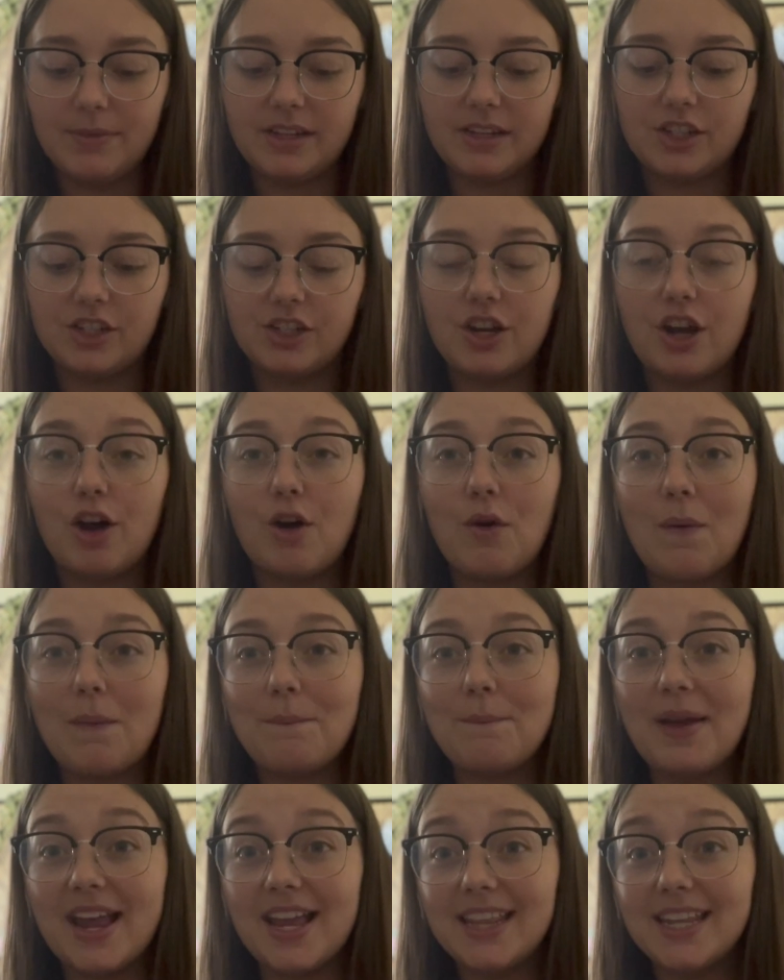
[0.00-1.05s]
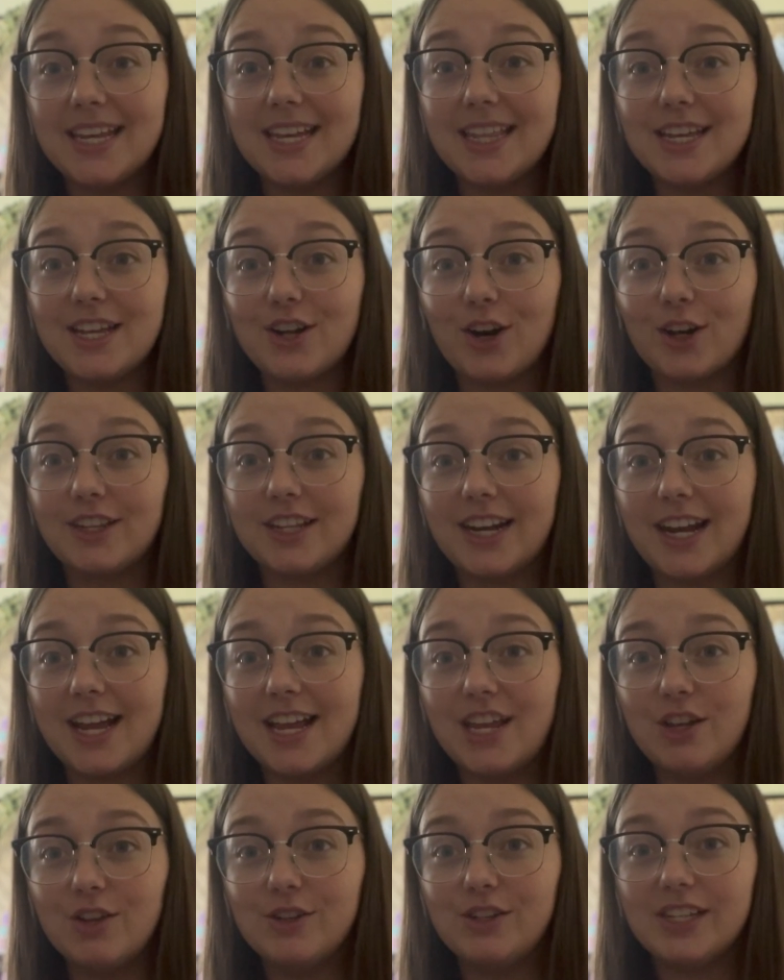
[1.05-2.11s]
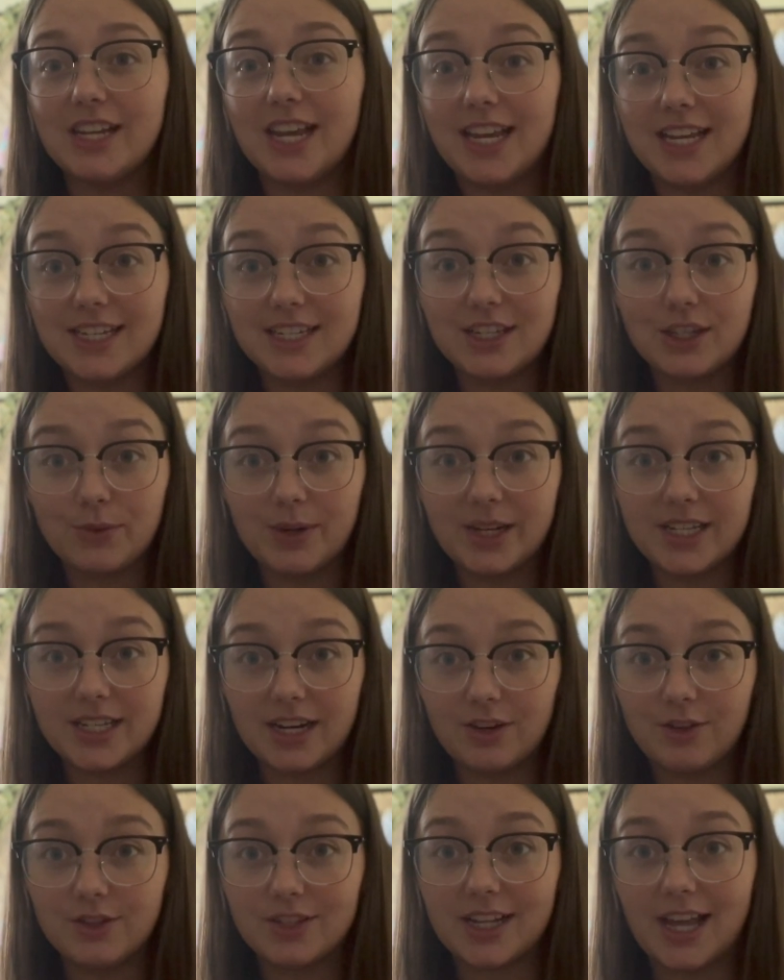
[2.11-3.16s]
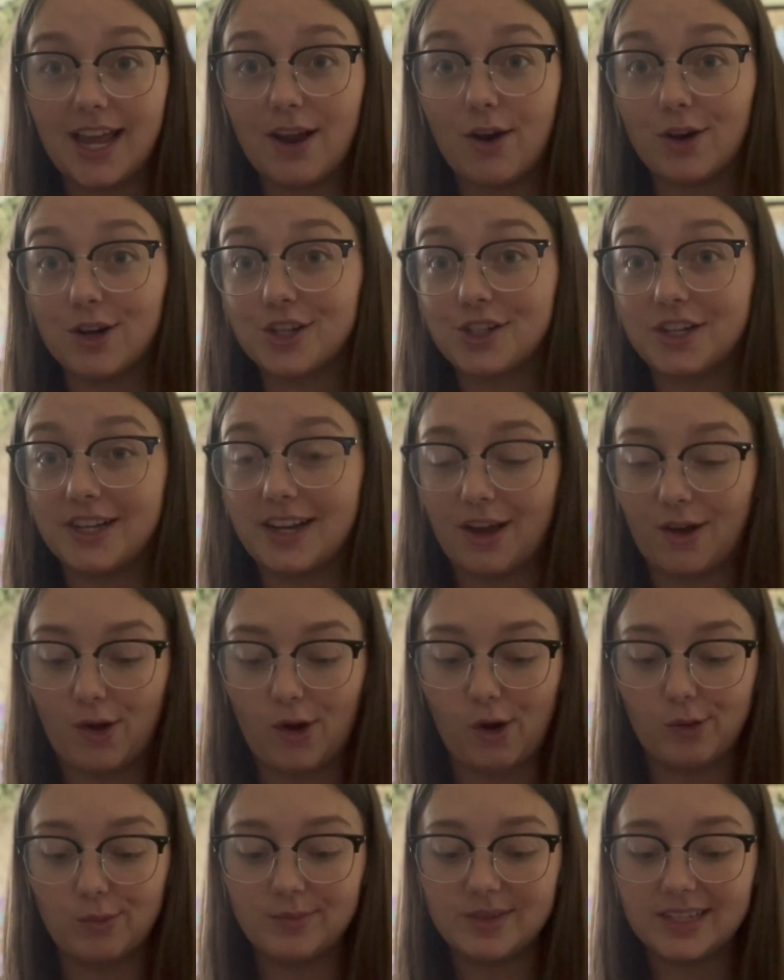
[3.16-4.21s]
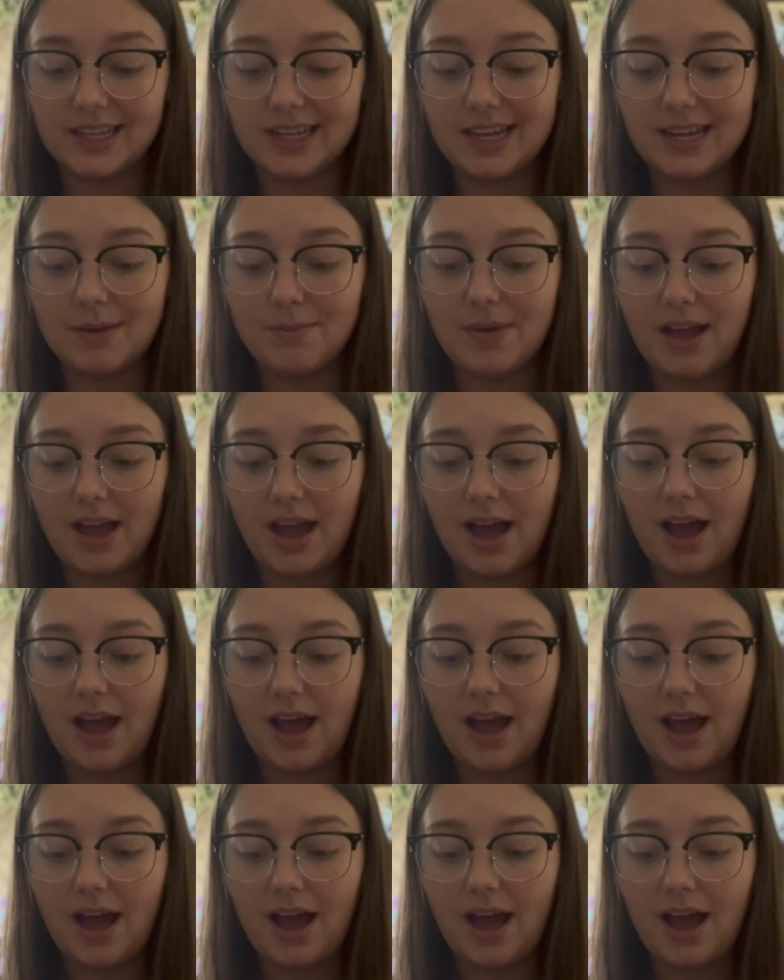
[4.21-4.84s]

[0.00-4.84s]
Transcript: So mainly the yarn that I use is Sweet Snuggles Light or Chanel Home Slim.